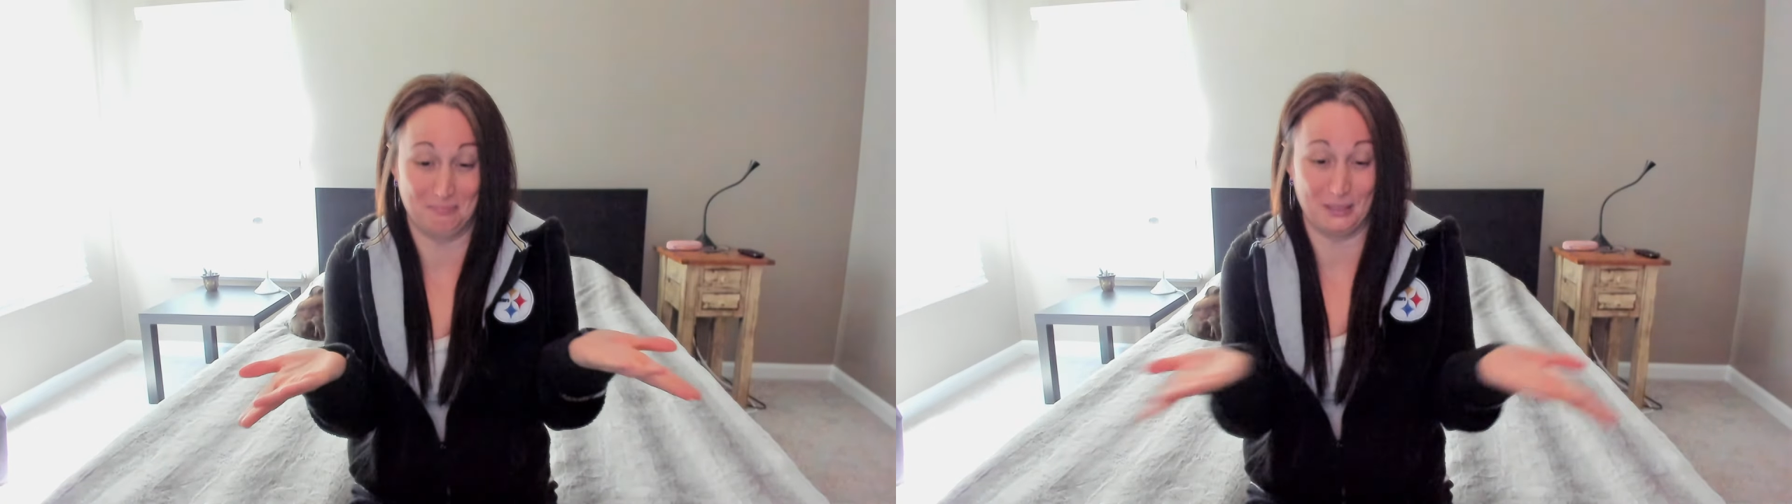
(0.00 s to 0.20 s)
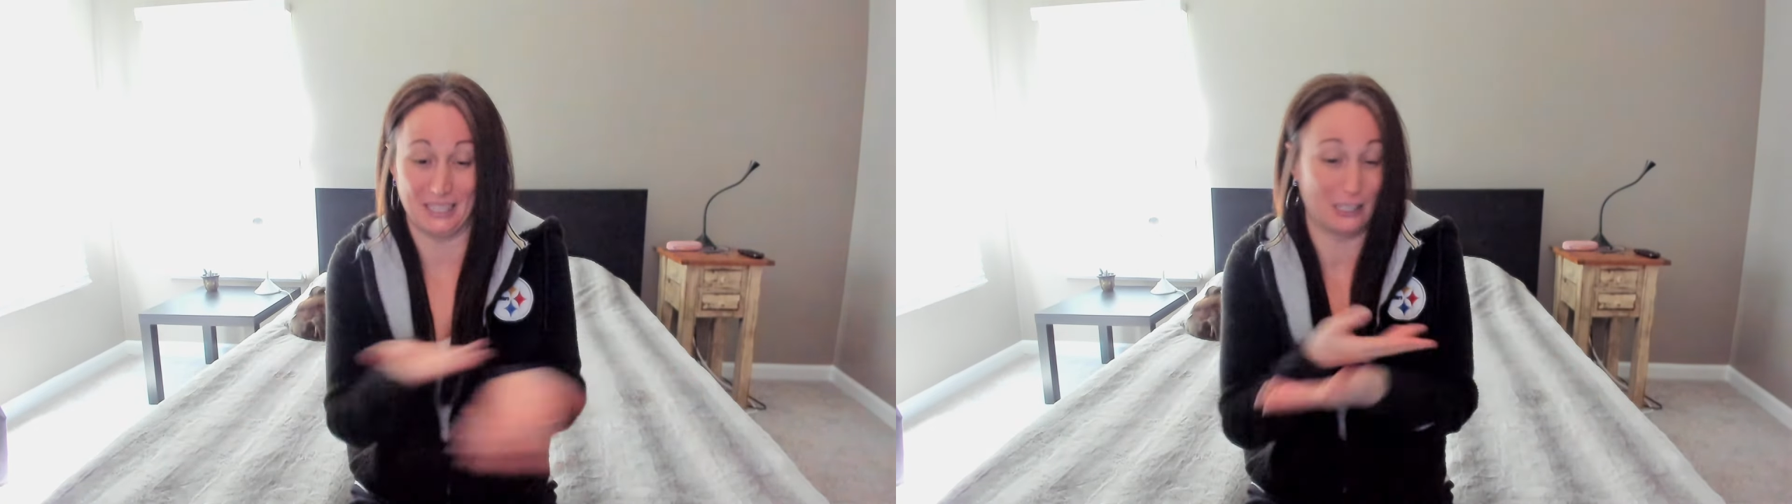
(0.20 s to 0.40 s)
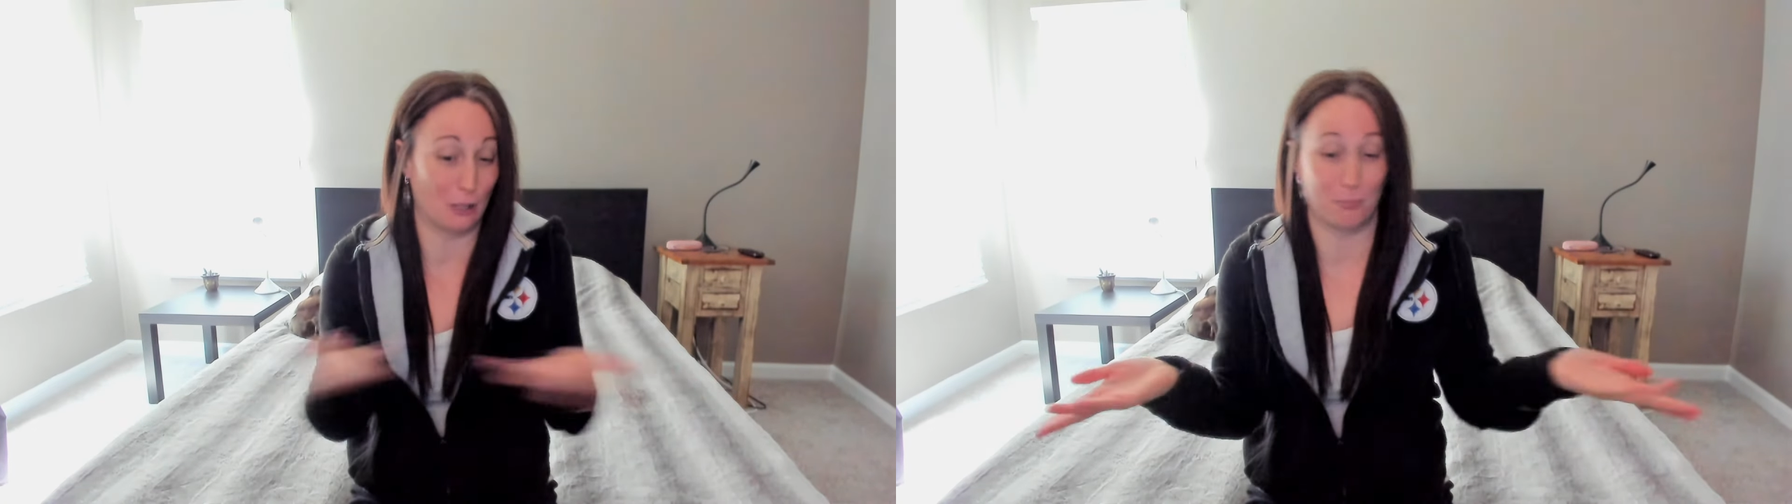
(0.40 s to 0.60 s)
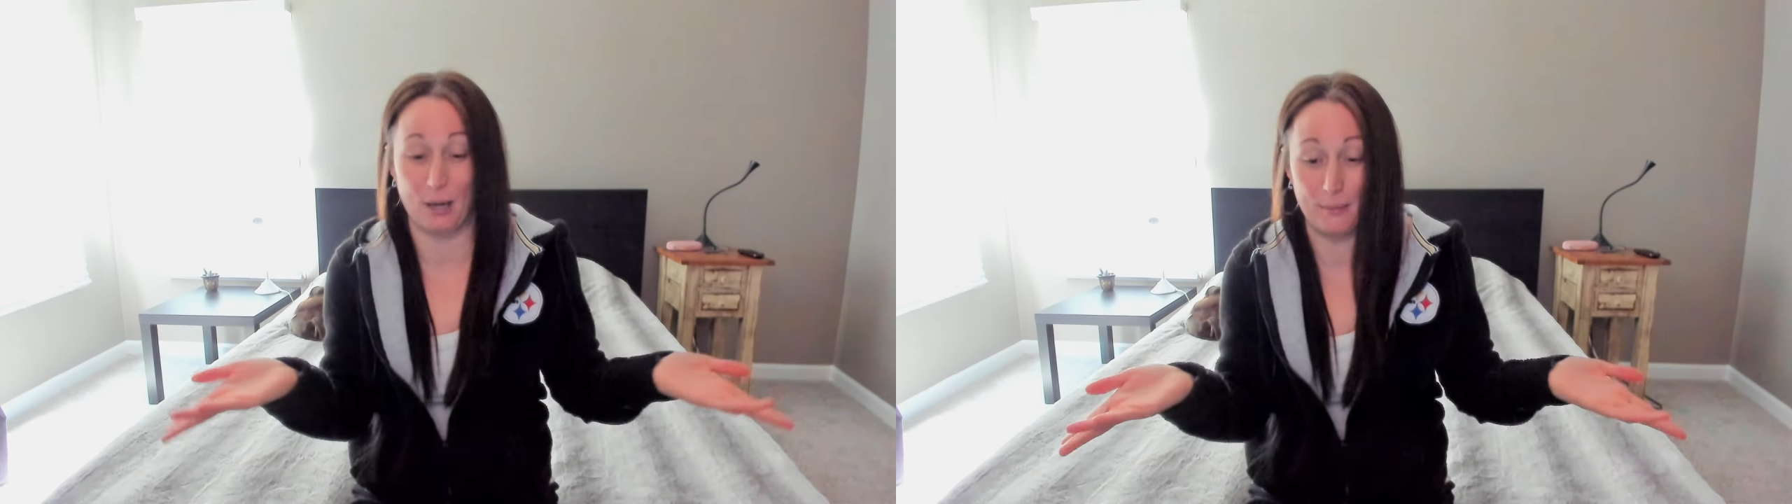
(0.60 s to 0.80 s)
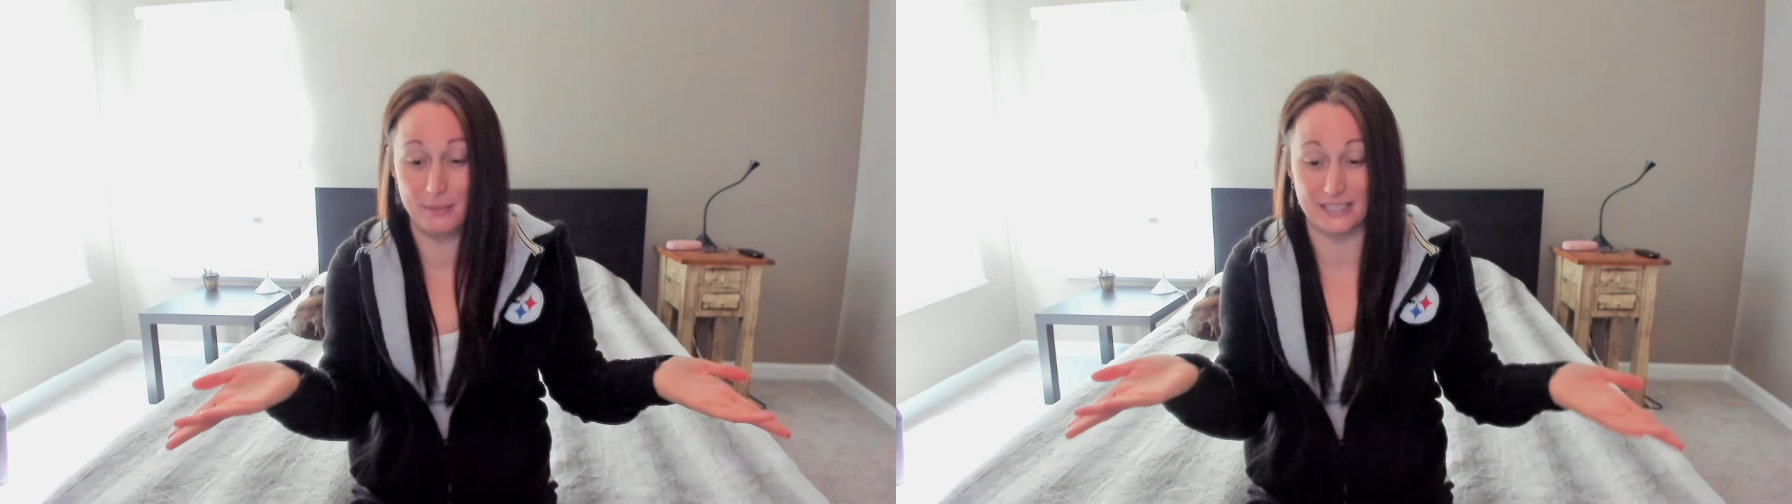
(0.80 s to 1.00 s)
But the
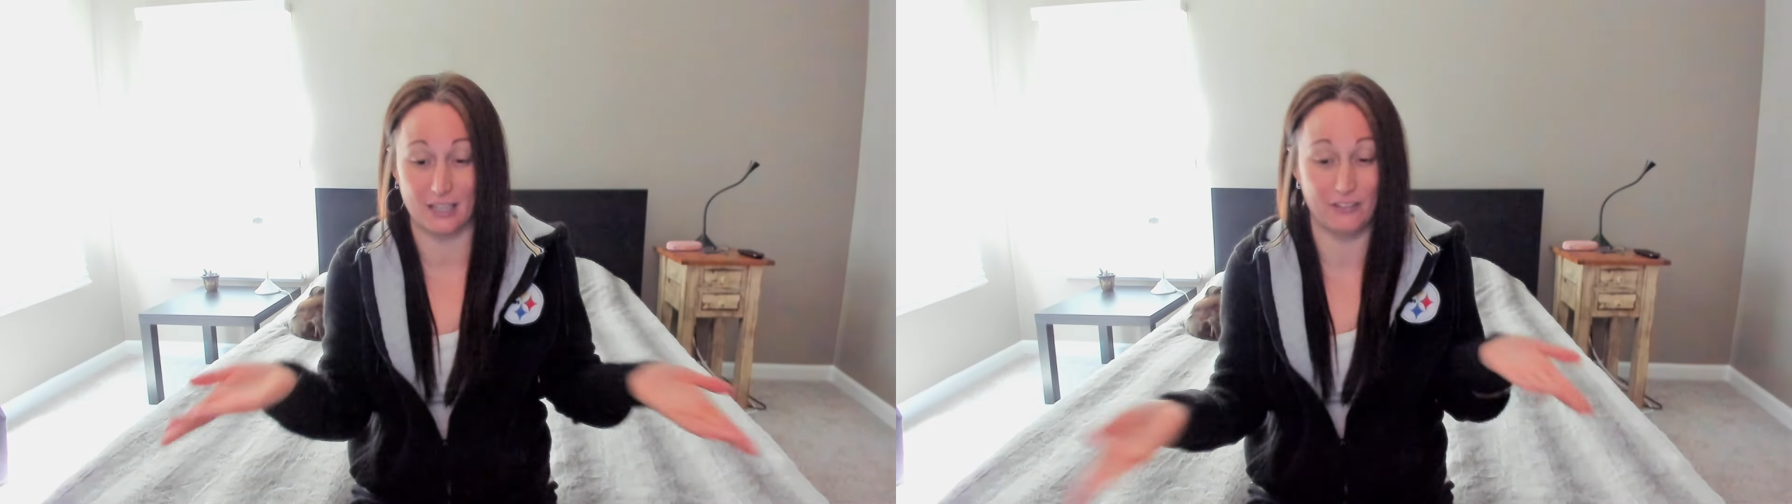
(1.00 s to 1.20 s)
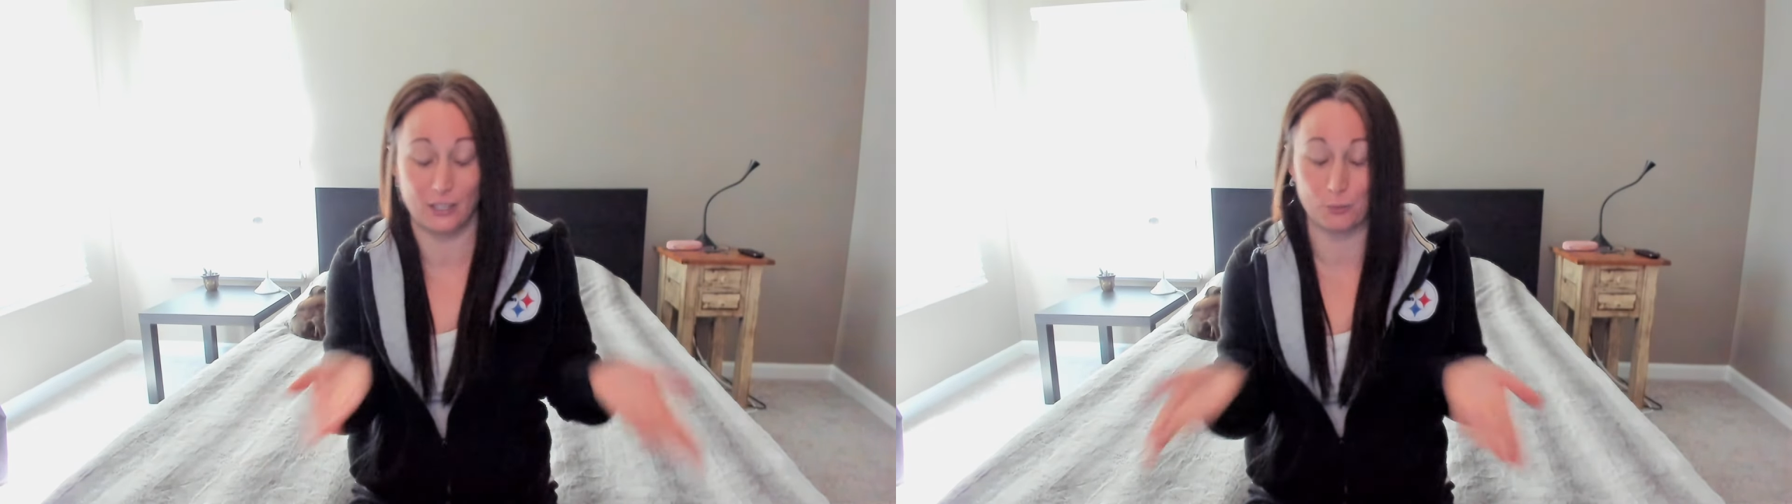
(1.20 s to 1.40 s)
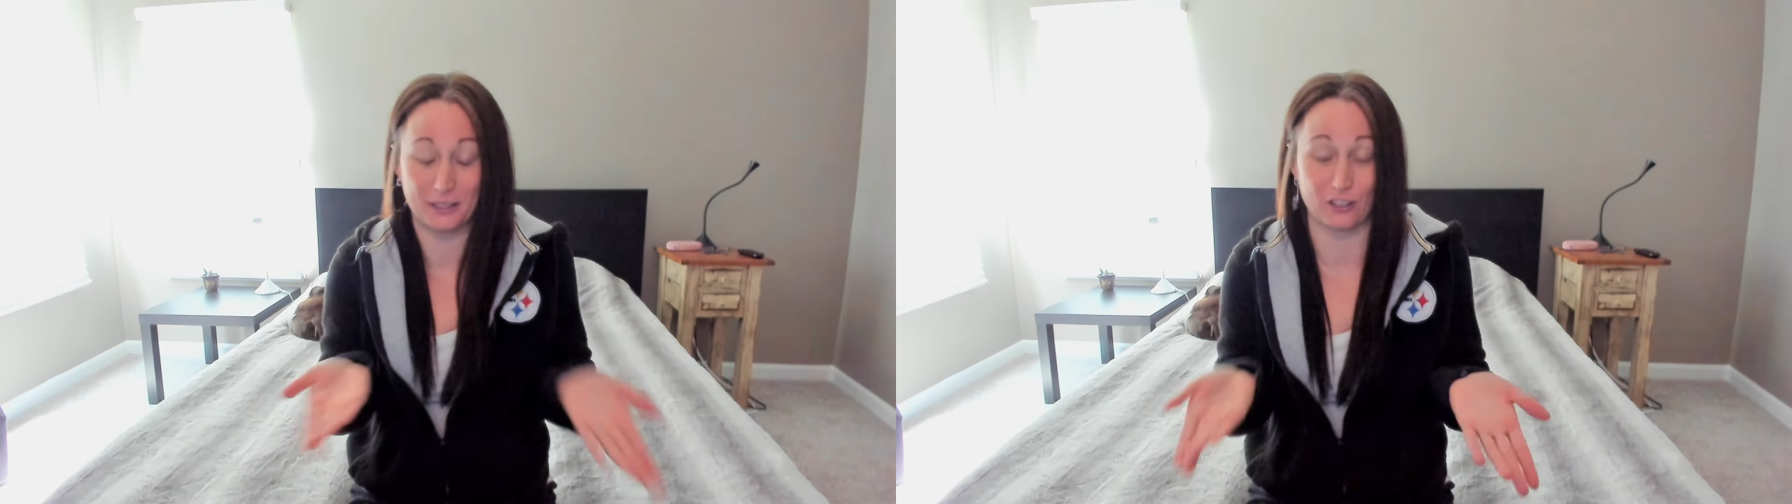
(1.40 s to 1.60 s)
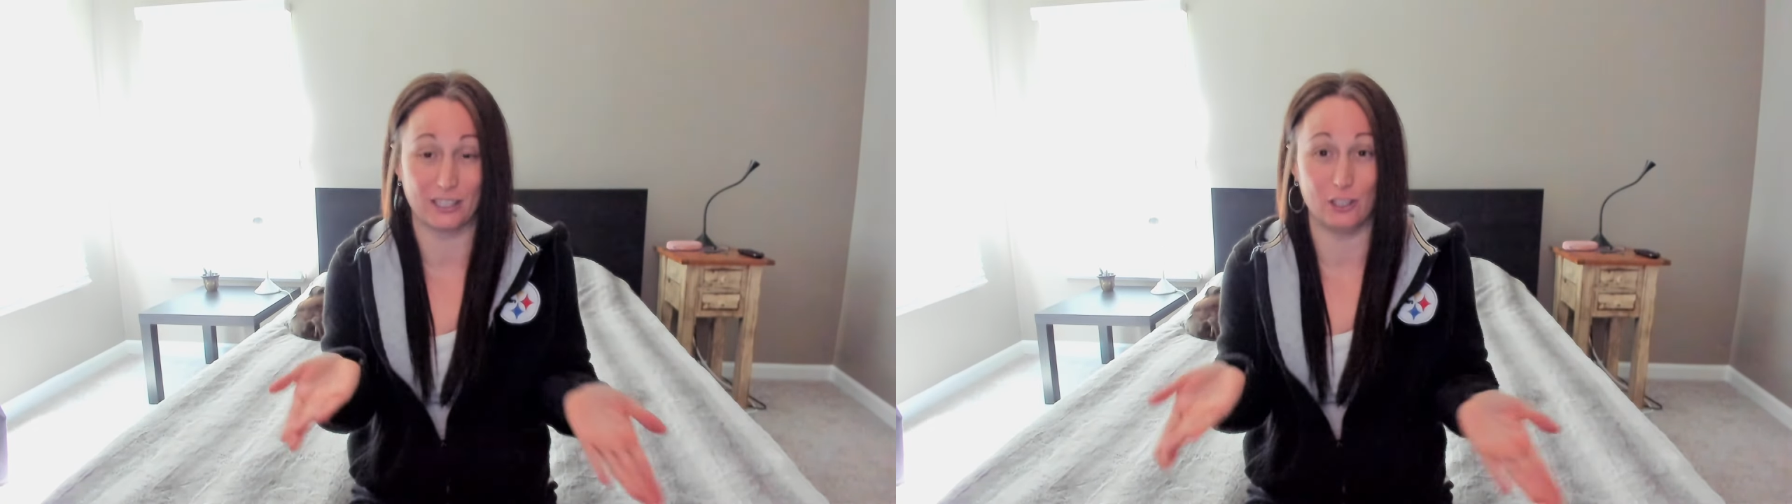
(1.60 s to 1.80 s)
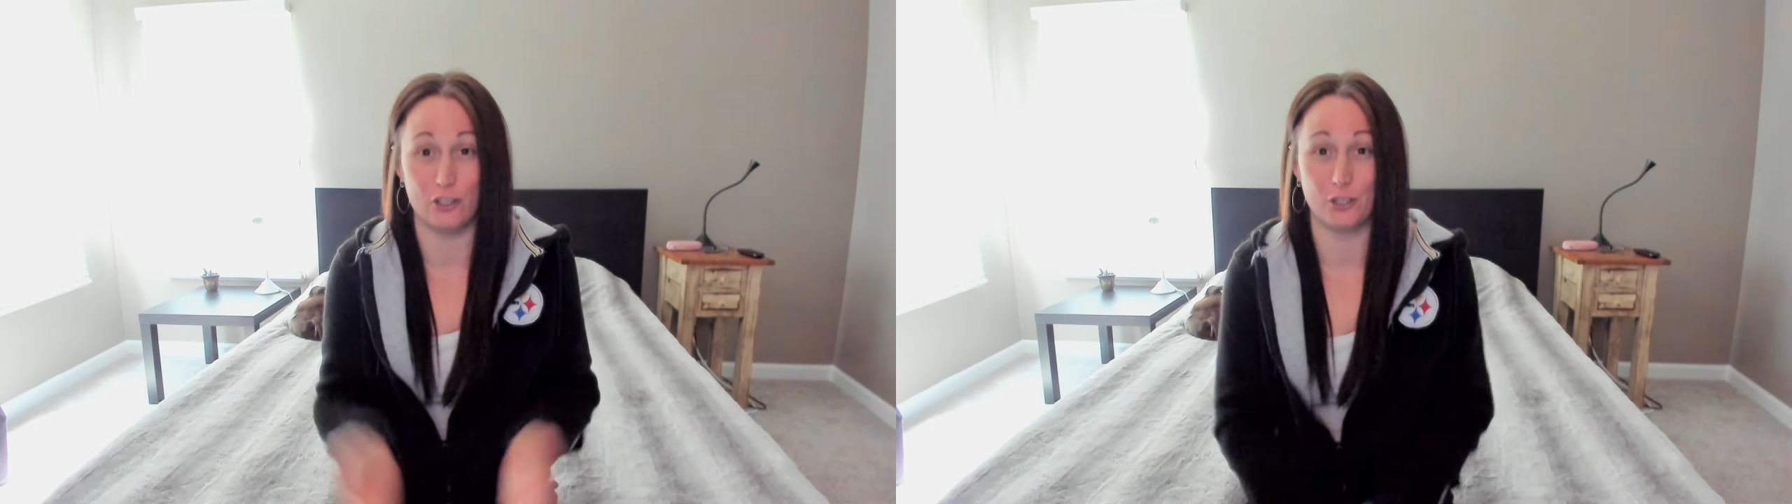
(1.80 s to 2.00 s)
premise of it or what they're
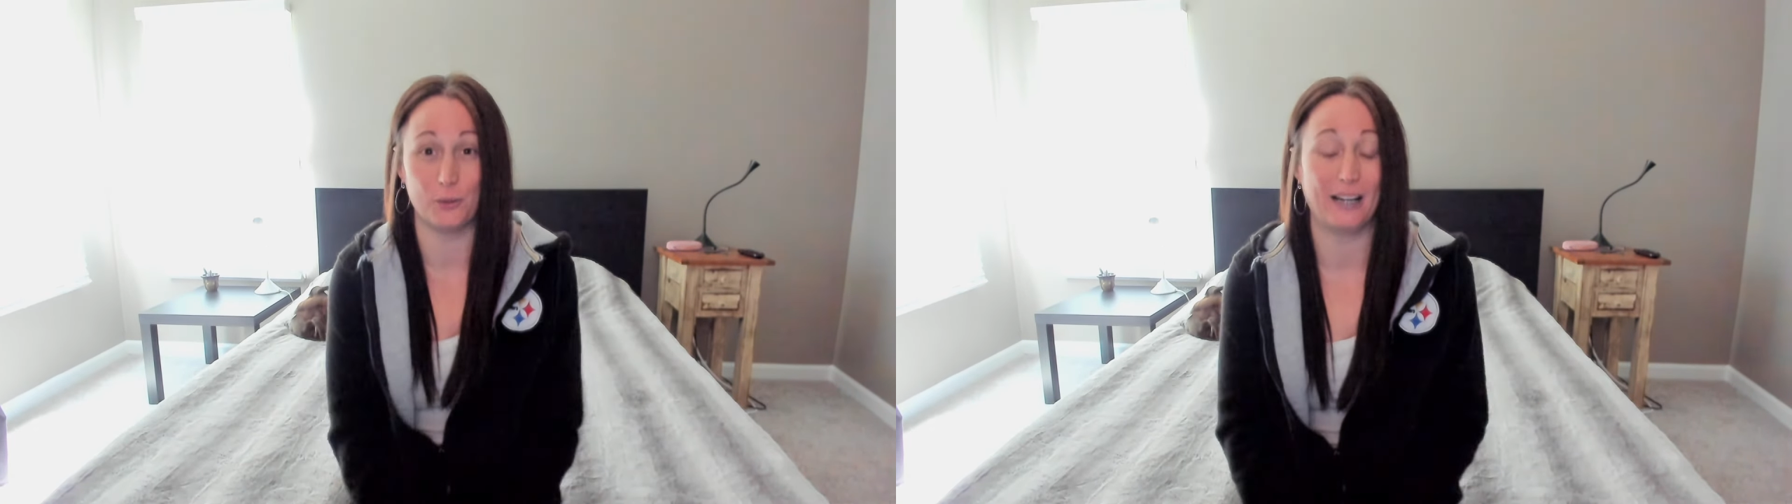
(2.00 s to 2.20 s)
going to do,